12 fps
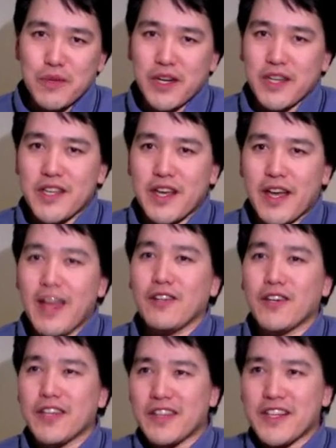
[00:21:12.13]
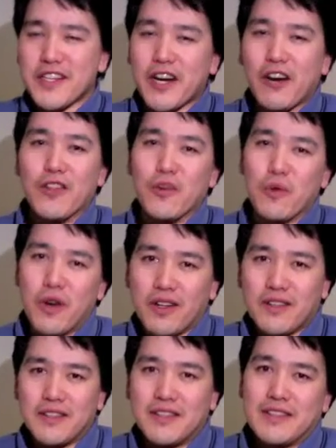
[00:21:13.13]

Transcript: and I say, hey, look at that chair on the wall,